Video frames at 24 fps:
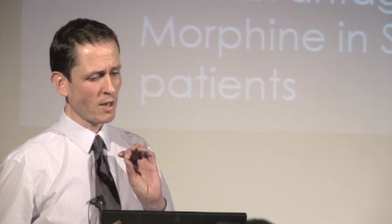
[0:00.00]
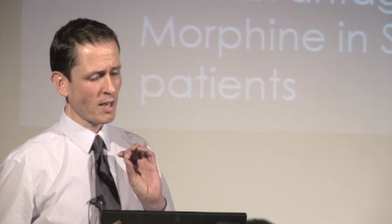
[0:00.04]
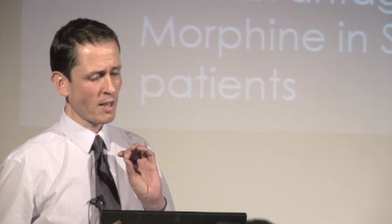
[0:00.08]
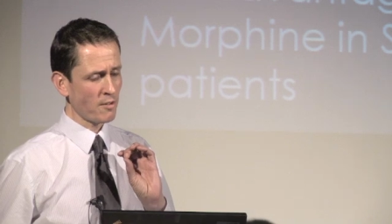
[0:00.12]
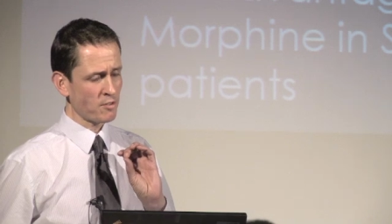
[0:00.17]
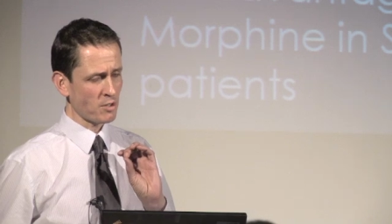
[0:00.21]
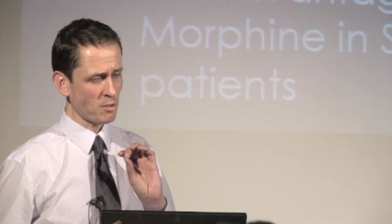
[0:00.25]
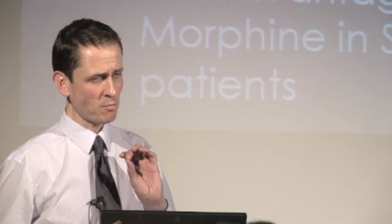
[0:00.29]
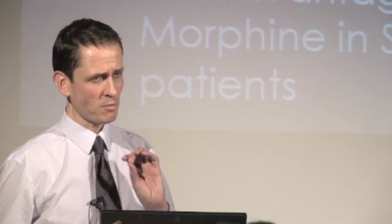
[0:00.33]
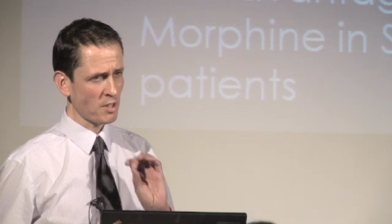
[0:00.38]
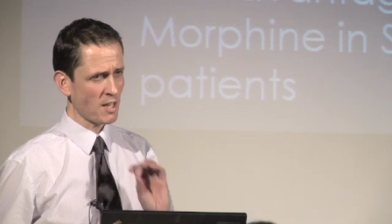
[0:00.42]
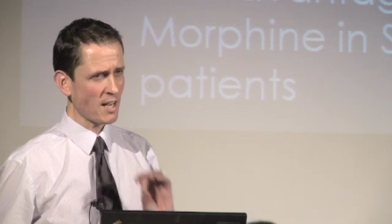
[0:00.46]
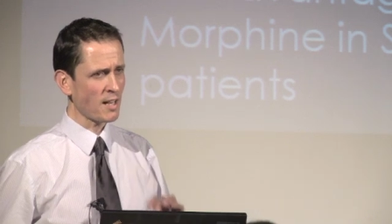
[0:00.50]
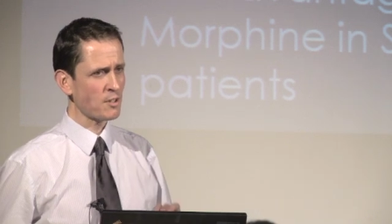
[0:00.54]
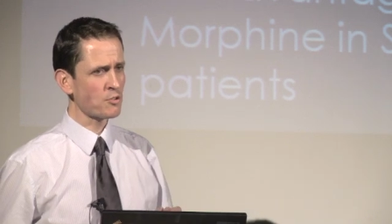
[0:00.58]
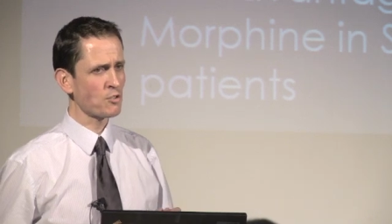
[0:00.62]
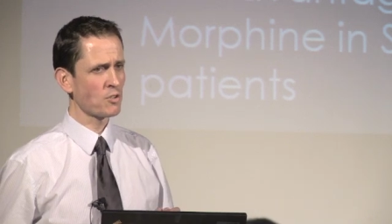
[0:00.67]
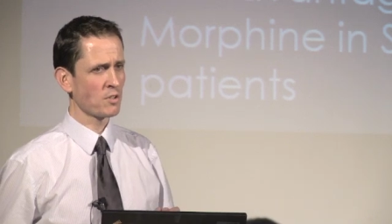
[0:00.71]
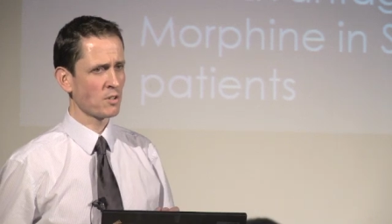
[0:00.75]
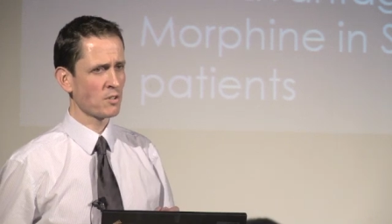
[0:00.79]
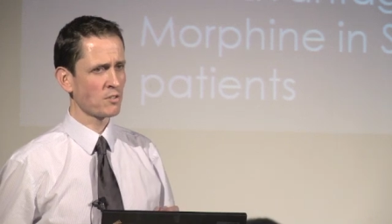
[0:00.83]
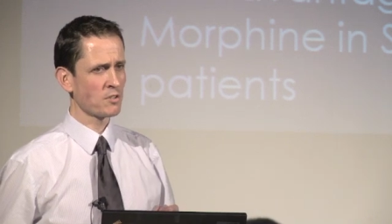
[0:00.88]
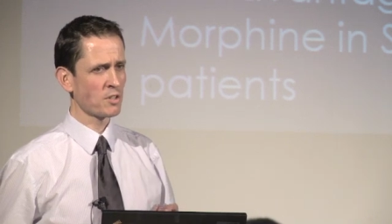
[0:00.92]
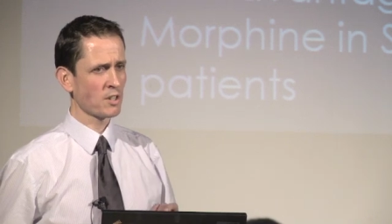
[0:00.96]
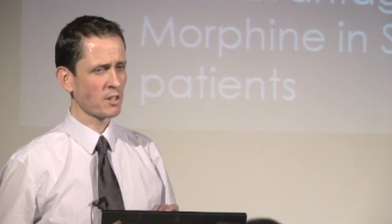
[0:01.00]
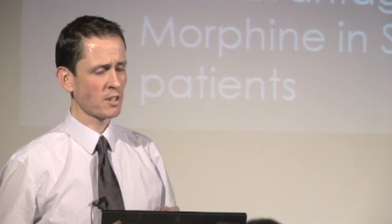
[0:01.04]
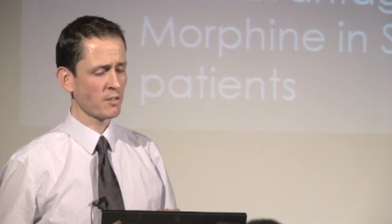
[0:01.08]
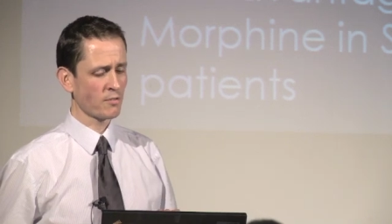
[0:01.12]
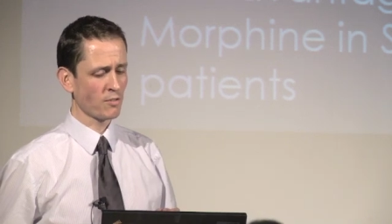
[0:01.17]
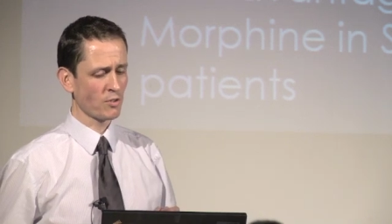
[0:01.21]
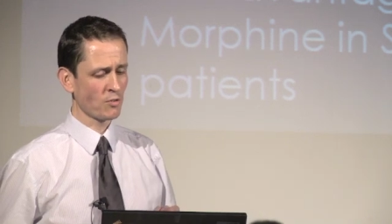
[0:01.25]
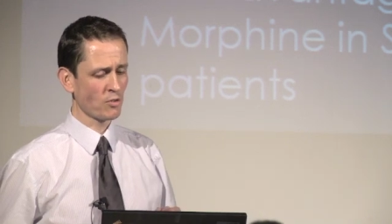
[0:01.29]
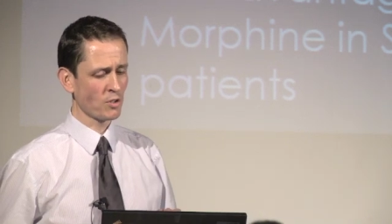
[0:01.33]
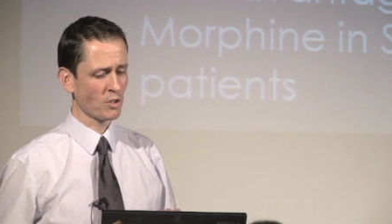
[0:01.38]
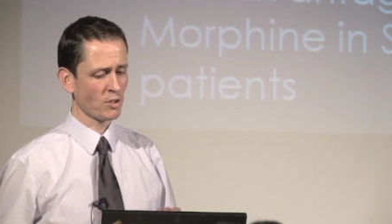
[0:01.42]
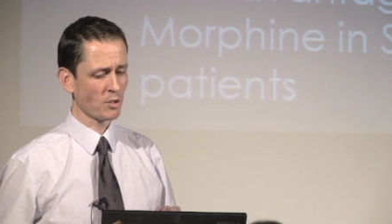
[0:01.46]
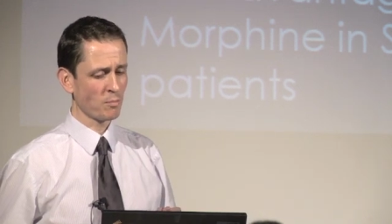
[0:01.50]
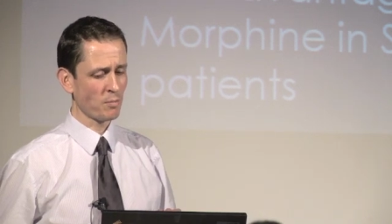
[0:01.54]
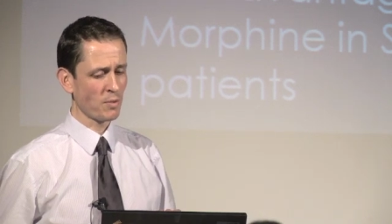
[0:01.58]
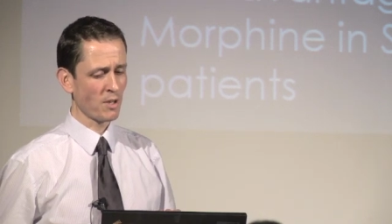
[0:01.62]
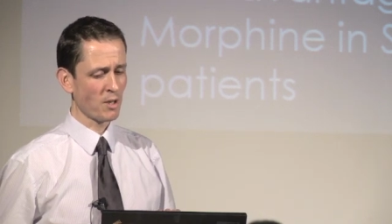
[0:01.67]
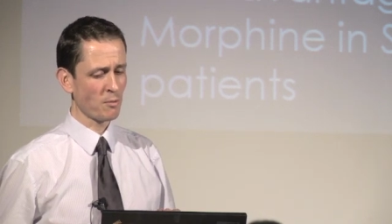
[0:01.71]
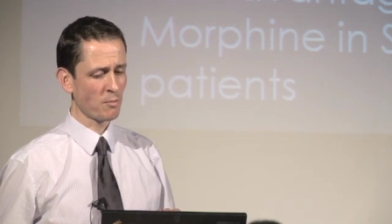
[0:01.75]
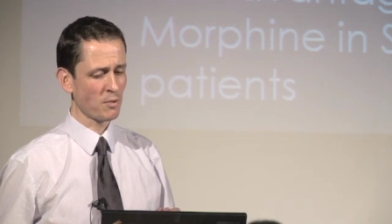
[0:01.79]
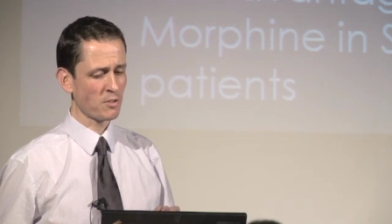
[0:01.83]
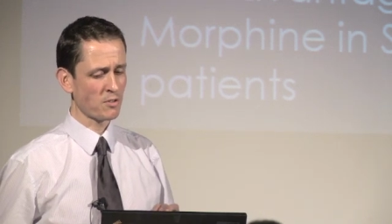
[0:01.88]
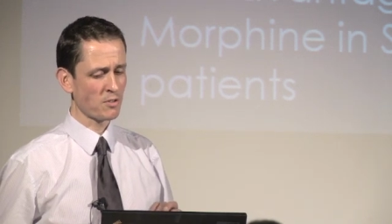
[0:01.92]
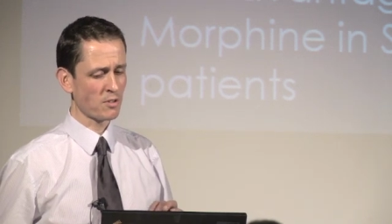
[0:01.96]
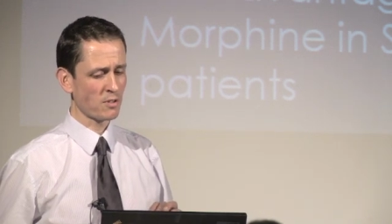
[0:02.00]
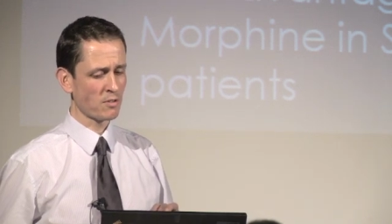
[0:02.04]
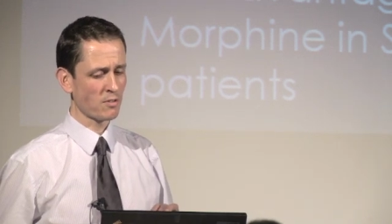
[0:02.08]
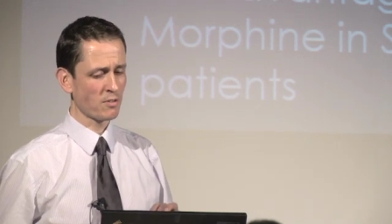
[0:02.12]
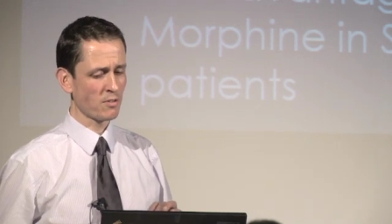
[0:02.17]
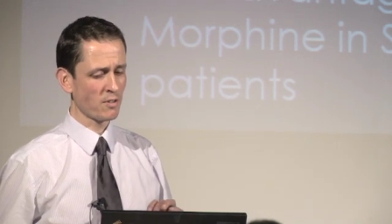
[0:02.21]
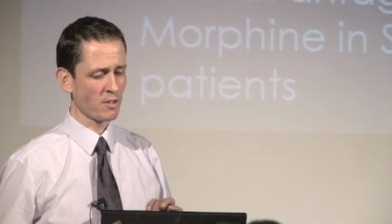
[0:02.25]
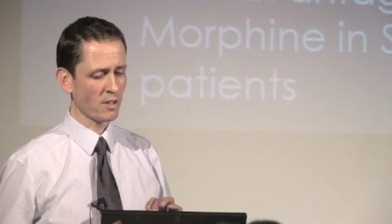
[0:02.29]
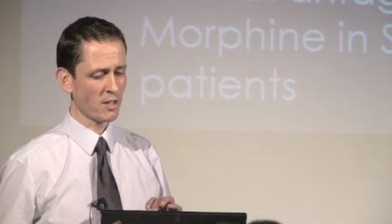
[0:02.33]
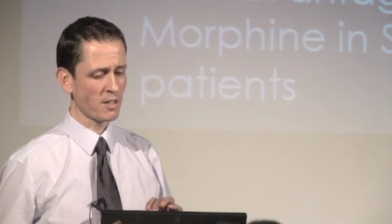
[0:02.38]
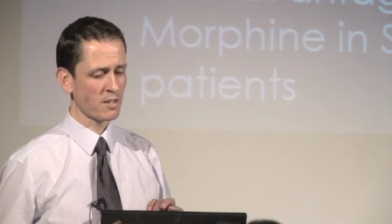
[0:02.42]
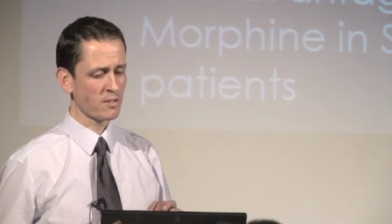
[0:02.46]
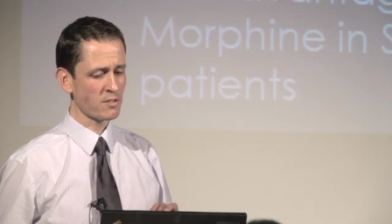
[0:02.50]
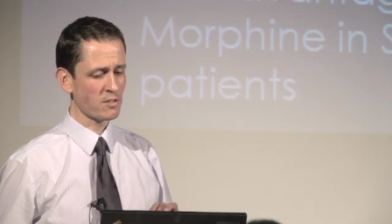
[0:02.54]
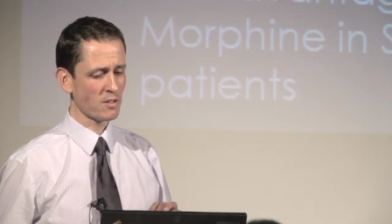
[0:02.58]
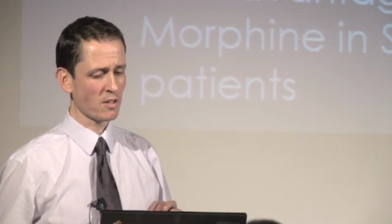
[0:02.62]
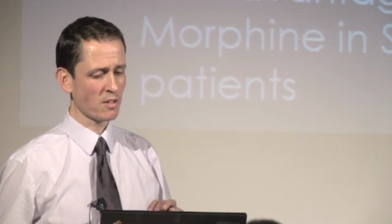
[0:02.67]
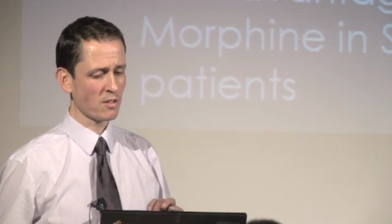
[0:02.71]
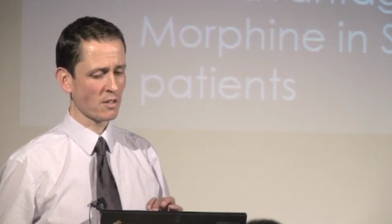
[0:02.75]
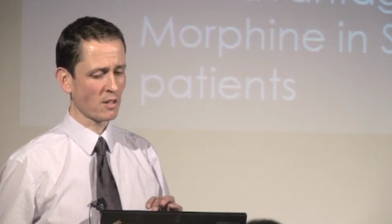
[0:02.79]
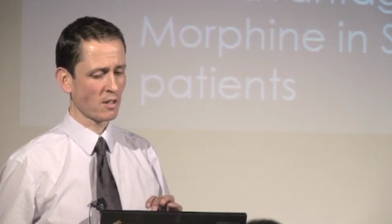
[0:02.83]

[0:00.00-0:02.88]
If somebody has significant renal impairment, there is